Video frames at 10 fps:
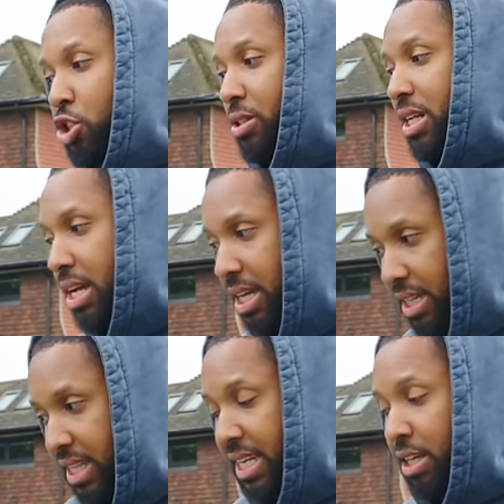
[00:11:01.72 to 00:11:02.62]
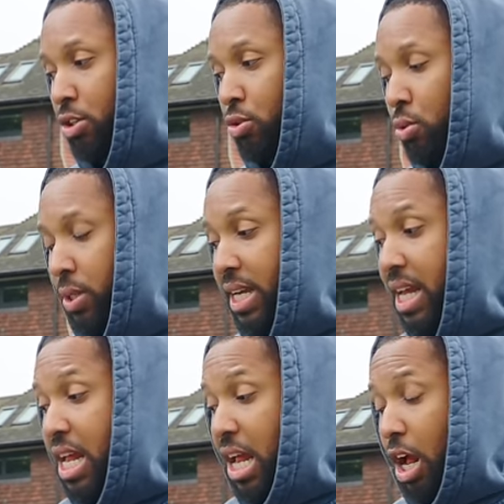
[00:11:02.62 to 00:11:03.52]
Stradale, that you call it,
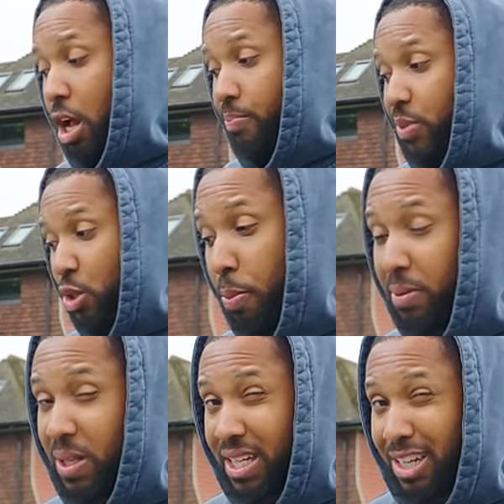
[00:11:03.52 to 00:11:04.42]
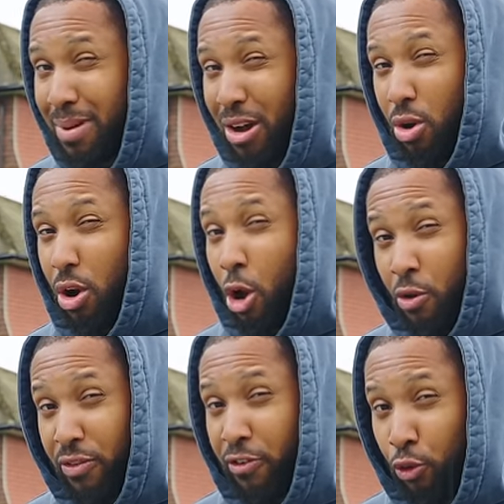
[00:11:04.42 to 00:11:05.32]
um, probably looking about
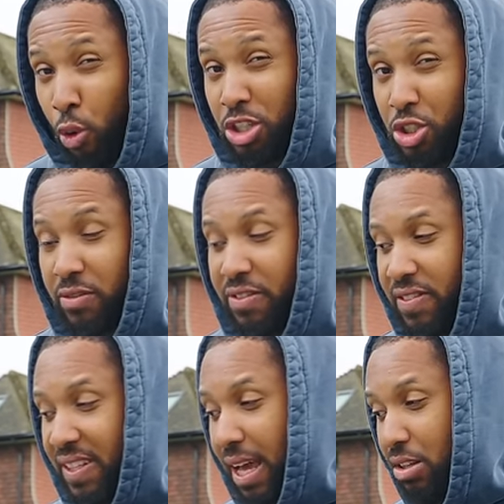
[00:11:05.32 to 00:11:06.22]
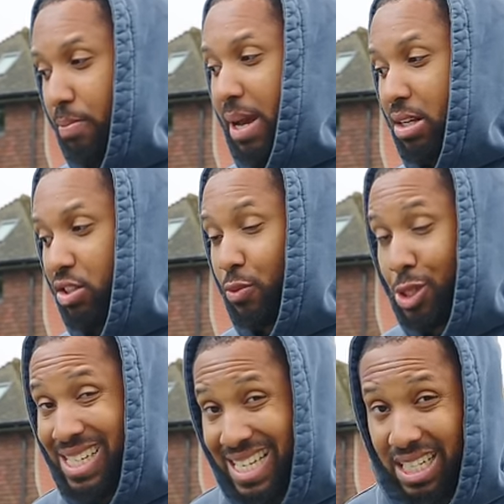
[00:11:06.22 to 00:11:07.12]
over 450,000 pounds for a
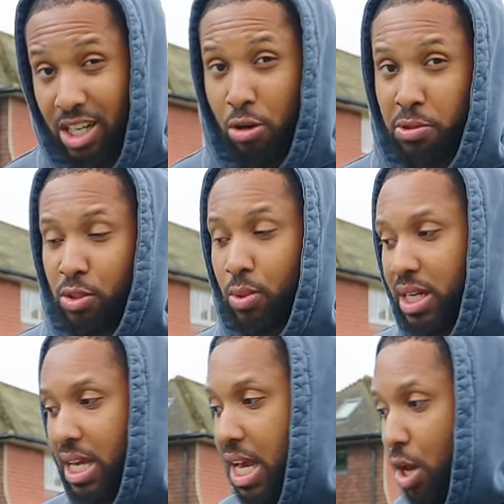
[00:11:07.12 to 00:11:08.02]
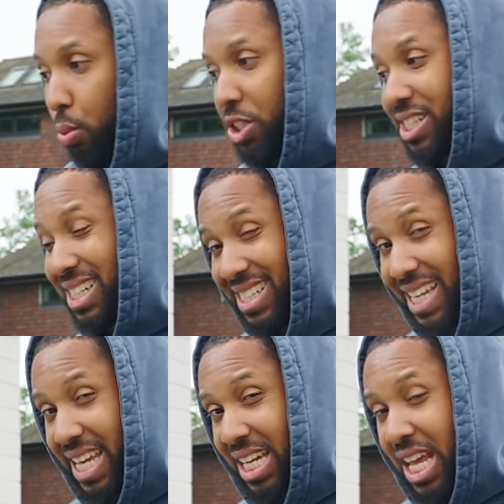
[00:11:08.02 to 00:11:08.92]
decently optioned one, which is
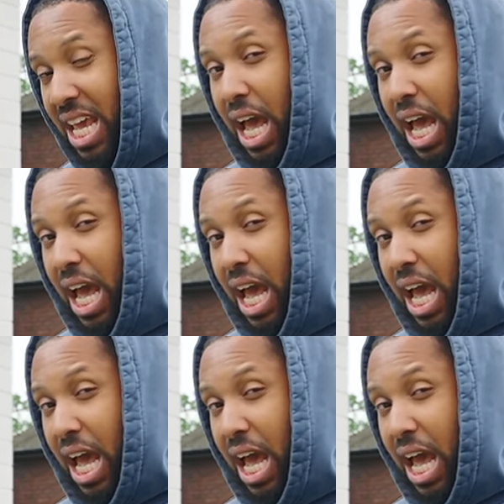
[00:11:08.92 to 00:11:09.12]
insane.